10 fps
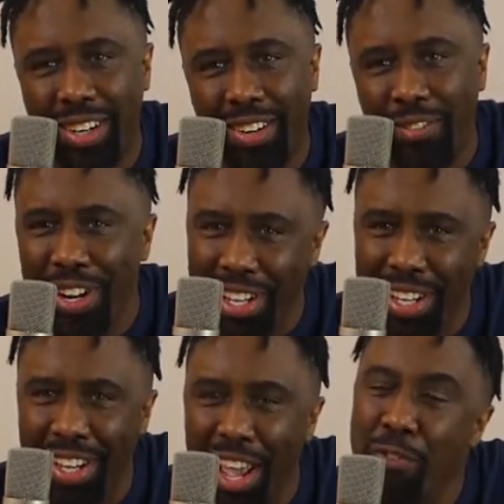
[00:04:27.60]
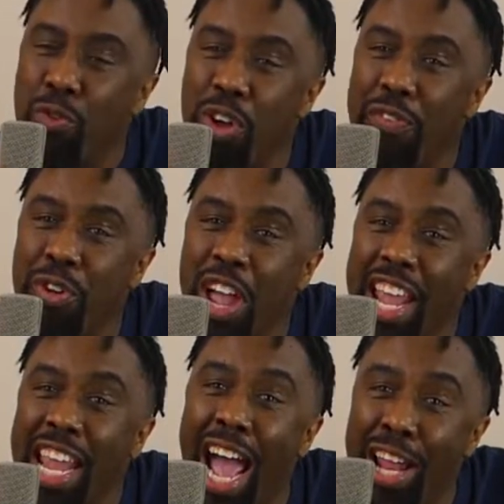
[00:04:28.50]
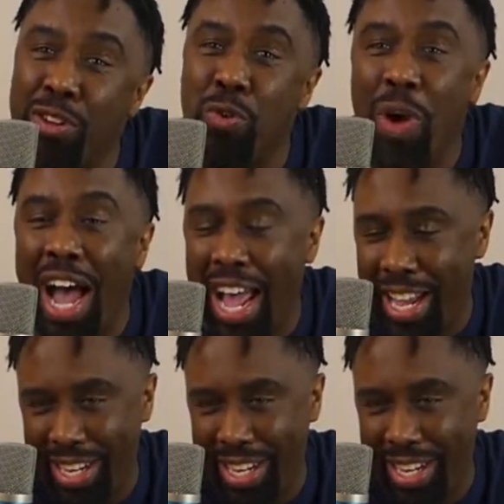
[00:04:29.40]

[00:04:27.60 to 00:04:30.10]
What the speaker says: Really? If you ain't got to, why?